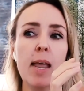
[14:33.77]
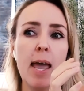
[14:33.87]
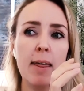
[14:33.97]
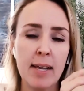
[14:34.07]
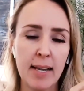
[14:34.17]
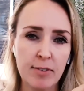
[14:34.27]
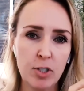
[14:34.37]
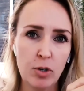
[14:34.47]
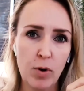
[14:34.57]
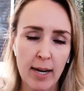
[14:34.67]
and it
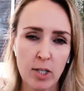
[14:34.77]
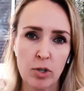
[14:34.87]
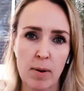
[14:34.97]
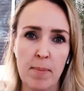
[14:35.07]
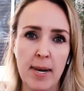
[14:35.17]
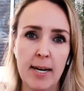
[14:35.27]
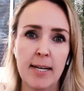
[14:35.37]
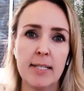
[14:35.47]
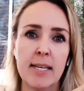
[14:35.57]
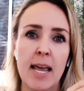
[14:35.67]
gives you extra
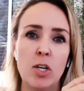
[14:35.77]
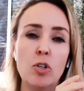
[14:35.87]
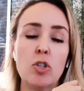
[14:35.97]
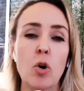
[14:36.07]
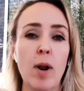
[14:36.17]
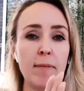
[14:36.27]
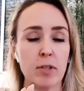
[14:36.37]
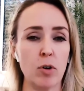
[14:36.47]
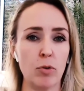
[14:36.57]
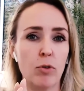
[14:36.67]
amenities and you don't have to
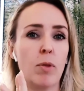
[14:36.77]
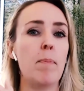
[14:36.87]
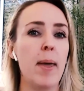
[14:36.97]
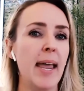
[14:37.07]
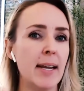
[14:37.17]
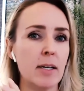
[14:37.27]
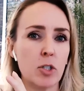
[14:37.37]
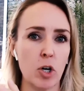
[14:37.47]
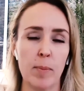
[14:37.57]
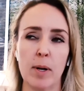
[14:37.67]
go through the main
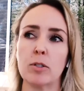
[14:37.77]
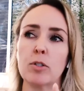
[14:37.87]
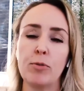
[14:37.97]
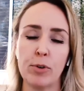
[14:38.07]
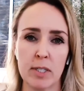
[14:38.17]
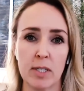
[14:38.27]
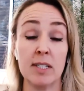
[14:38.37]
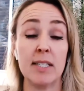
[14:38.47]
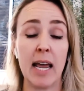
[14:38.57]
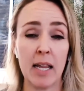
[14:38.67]
terminal. So for
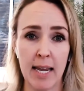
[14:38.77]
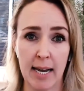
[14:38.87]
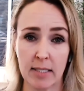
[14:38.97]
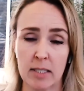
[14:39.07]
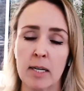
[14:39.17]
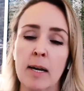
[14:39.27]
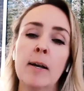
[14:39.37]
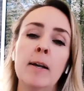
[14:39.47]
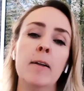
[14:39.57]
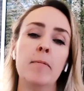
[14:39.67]
instance, LAX.
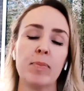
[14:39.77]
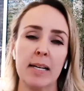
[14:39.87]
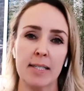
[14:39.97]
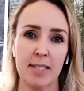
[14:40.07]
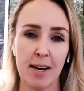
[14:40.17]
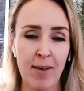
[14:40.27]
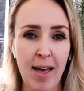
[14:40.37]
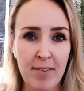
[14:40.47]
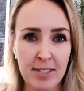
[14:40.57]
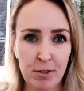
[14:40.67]
Instead of
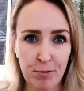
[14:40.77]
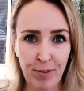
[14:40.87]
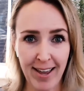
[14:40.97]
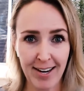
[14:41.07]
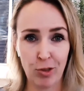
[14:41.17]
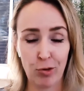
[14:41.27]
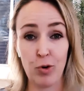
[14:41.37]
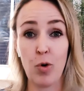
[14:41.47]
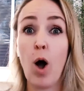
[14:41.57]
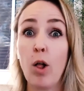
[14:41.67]
having to fight
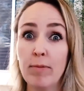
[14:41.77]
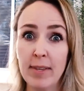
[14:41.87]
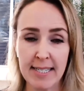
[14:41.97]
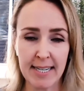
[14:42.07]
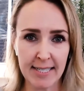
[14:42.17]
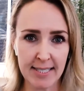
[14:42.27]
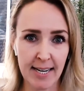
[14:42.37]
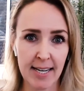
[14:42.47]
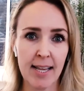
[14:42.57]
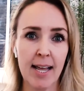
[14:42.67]
through all of the
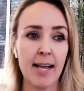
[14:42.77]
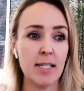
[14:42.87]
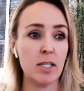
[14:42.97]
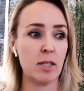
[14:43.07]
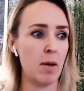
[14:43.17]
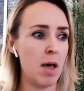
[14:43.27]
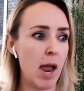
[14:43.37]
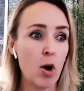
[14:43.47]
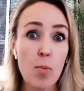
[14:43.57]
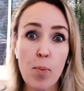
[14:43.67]
TSA lines, the
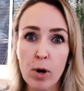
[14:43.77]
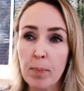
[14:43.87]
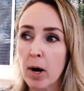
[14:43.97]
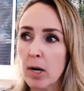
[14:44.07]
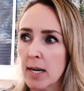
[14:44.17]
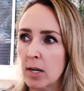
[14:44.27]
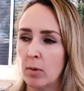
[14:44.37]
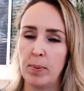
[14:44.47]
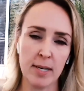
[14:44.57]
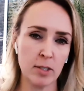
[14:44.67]
airport parking, or
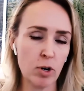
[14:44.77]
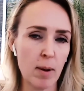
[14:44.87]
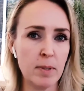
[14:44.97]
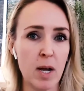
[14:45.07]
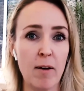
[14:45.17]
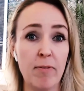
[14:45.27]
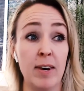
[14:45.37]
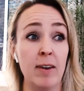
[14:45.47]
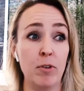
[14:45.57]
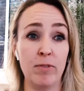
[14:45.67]
being dropped off.
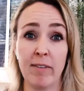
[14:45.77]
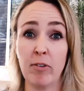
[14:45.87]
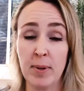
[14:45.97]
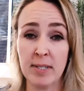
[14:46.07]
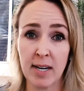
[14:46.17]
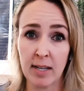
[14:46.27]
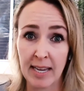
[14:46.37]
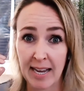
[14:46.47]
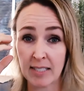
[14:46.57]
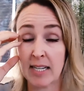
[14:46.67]
And if you've ever been to
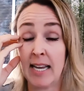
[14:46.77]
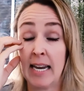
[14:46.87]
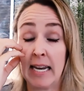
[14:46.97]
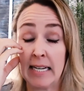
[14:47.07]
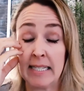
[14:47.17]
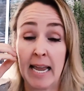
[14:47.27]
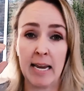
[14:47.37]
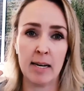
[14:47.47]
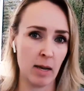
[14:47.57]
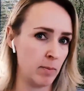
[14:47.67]
LAX, it is
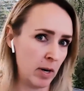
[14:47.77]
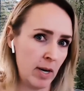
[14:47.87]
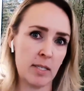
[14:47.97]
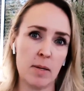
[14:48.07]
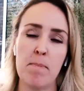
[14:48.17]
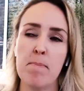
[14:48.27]
a nightmare. It's